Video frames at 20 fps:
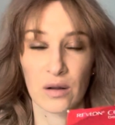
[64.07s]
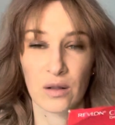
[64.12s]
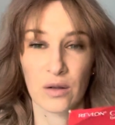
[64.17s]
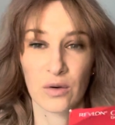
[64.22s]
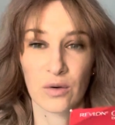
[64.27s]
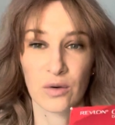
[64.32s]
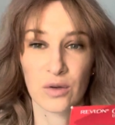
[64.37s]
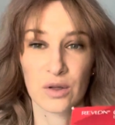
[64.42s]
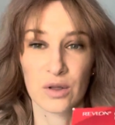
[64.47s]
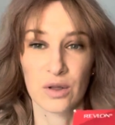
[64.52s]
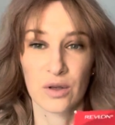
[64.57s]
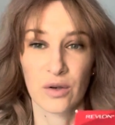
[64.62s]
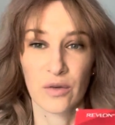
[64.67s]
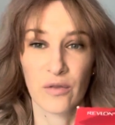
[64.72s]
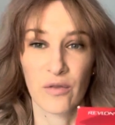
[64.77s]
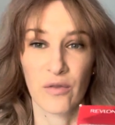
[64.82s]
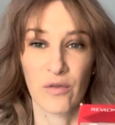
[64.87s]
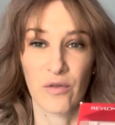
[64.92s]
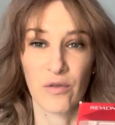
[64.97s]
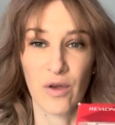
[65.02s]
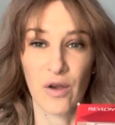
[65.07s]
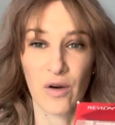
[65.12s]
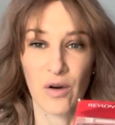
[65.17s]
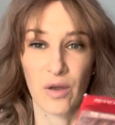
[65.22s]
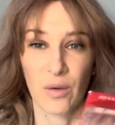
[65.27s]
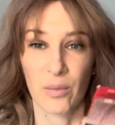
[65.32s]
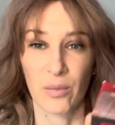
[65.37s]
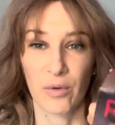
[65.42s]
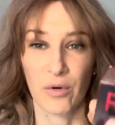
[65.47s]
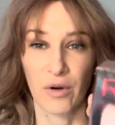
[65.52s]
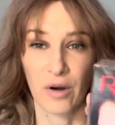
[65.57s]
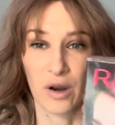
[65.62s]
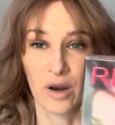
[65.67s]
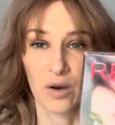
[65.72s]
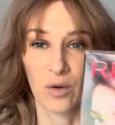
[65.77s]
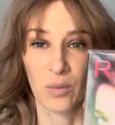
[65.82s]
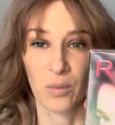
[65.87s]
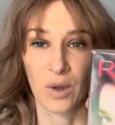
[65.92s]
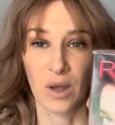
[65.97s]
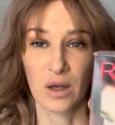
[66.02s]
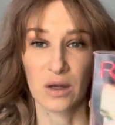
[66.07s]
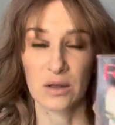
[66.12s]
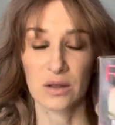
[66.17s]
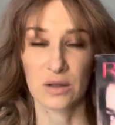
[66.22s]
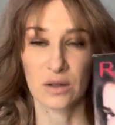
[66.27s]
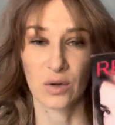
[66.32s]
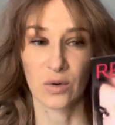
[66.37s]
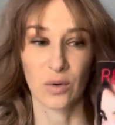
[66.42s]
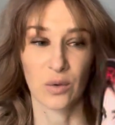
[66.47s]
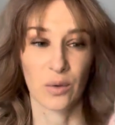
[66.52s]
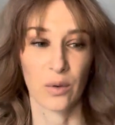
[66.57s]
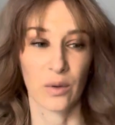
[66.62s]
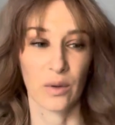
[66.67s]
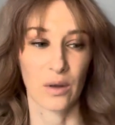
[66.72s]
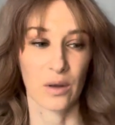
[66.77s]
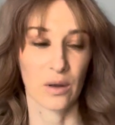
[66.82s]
looked very pretty to me so